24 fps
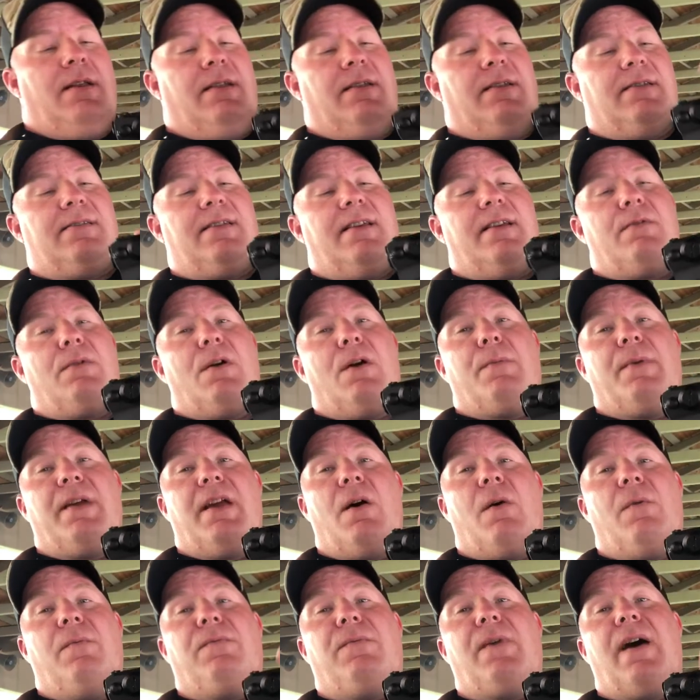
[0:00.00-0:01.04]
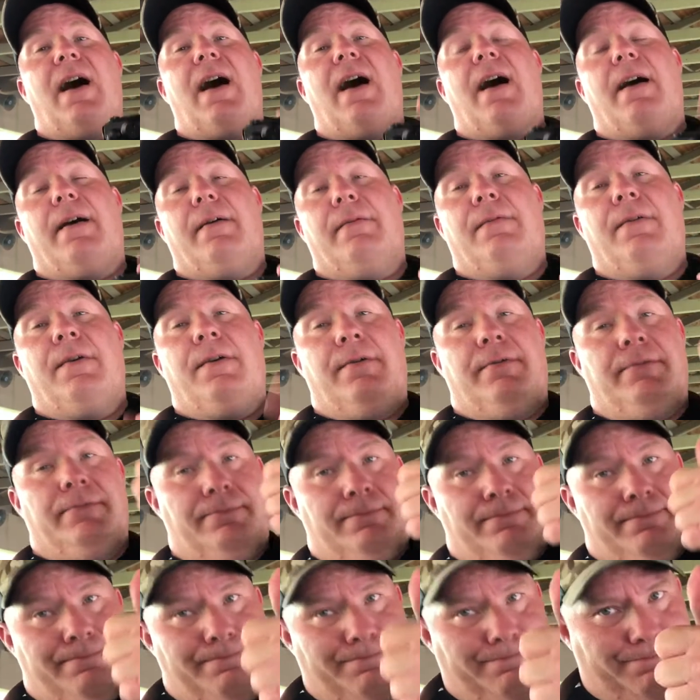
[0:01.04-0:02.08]
The Sig Romeo 5,
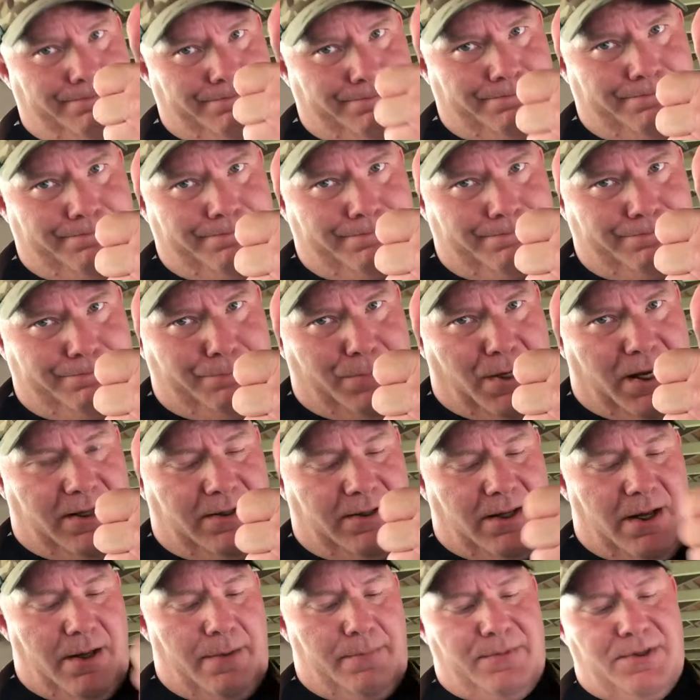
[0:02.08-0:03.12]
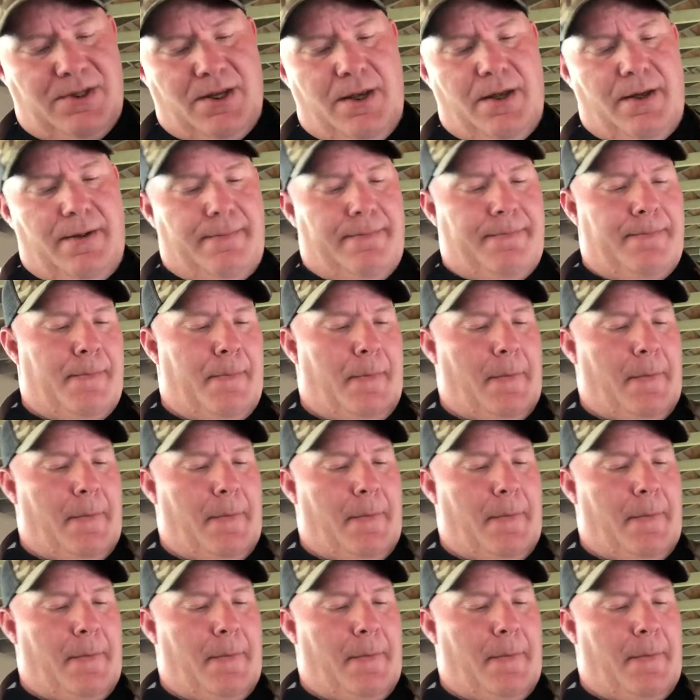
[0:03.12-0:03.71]
big thumbs up.